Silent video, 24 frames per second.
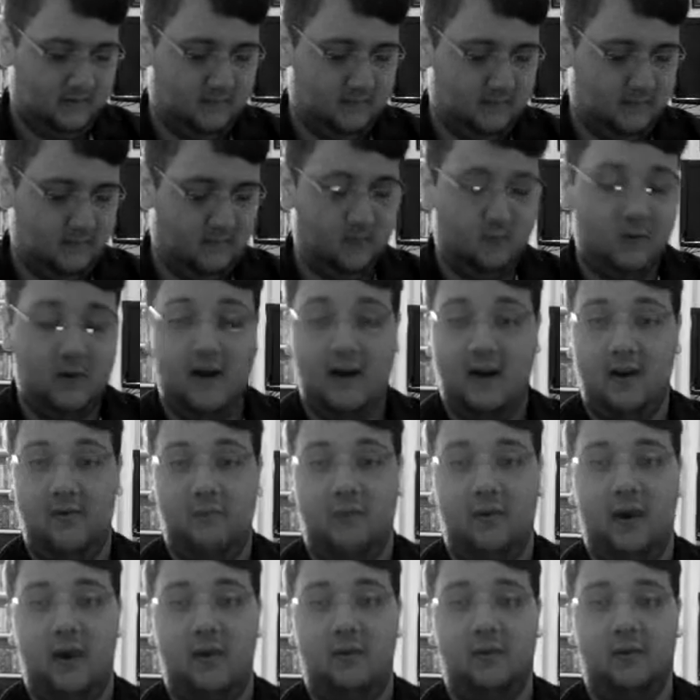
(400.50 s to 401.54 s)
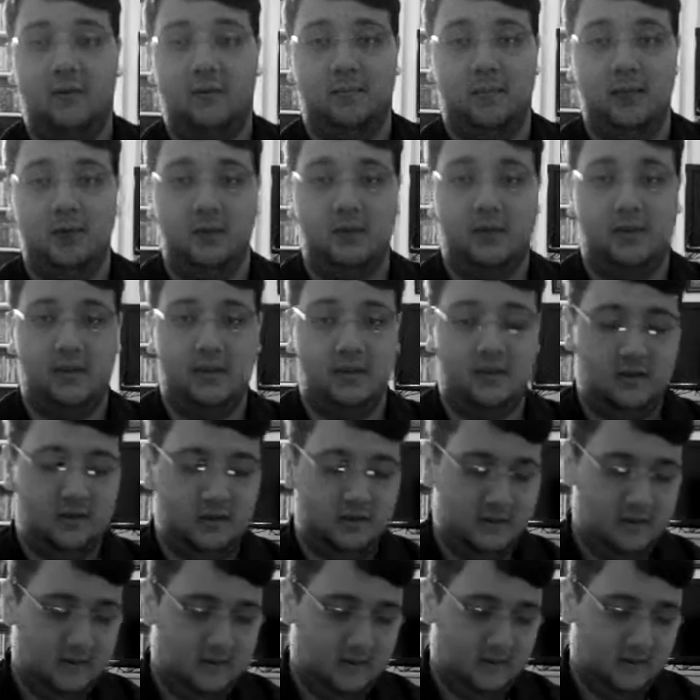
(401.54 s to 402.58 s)
And wow, Powers Booth,
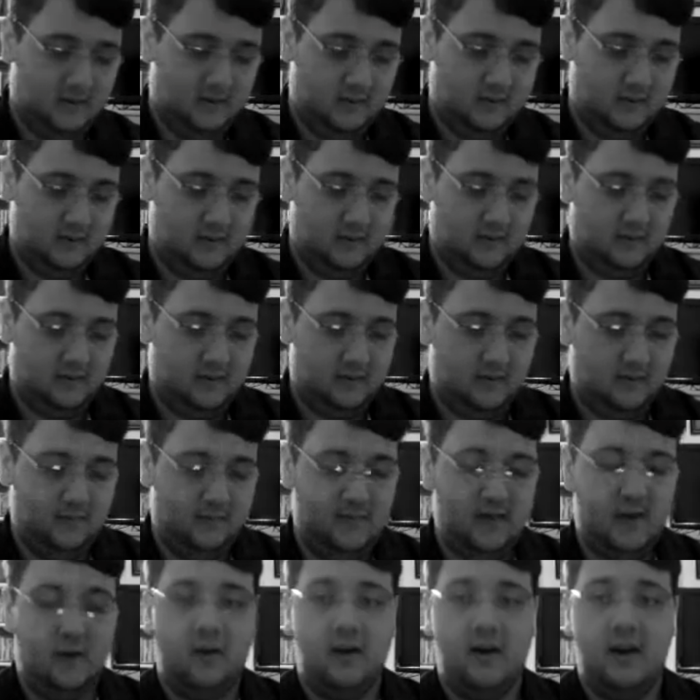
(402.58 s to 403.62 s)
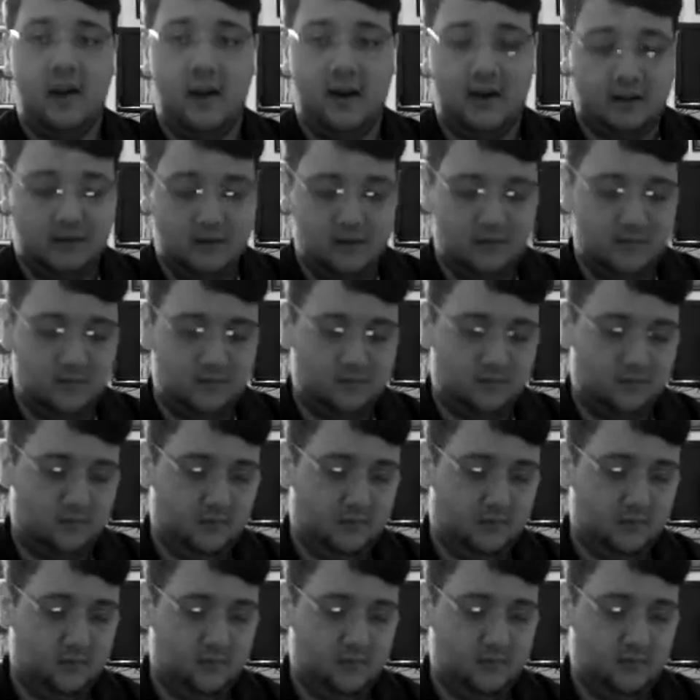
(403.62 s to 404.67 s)
a veteran actor
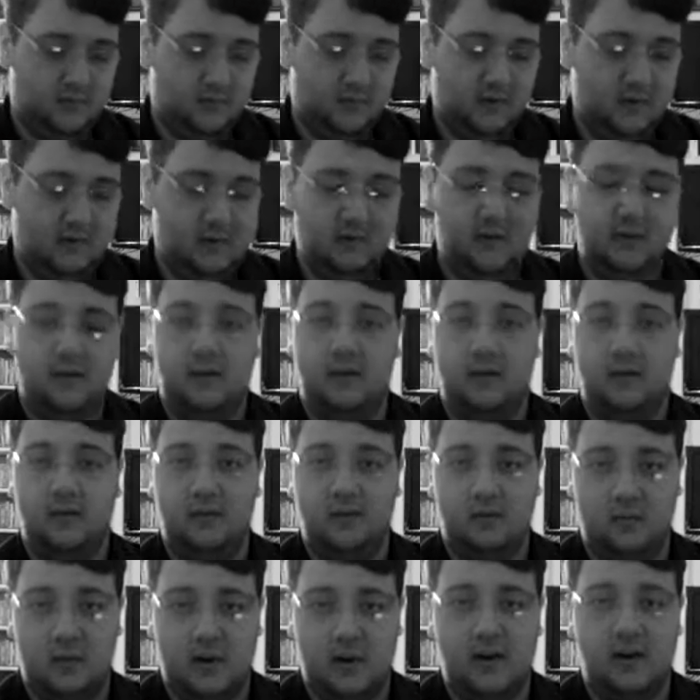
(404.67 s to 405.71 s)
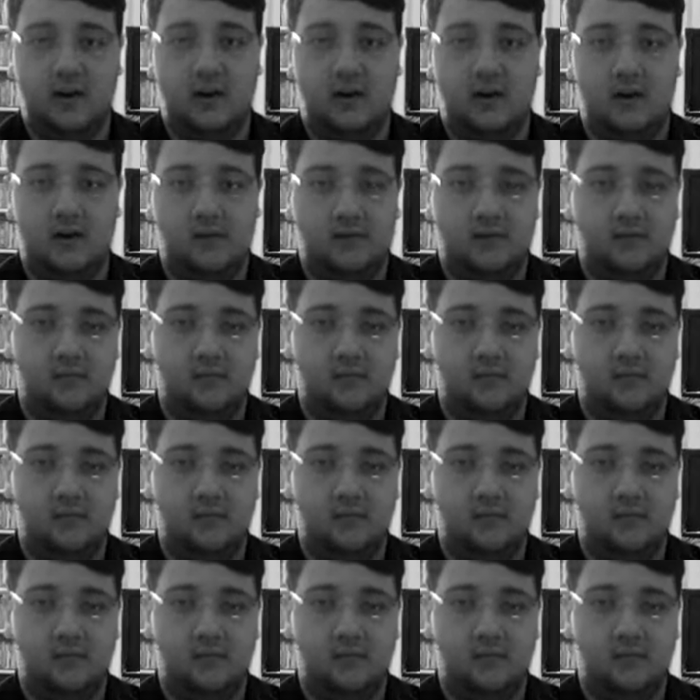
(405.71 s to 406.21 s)
who's been under the radar,